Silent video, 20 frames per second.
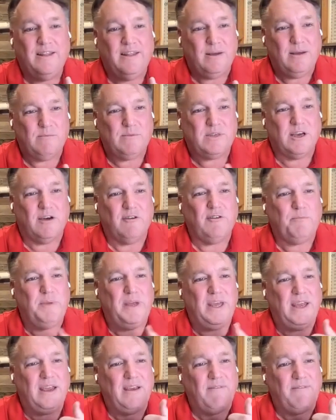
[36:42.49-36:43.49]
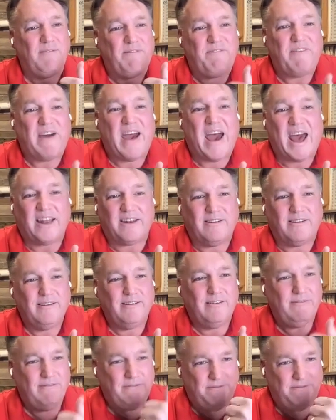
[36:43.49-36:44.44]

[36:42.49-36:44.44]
themselves being fat,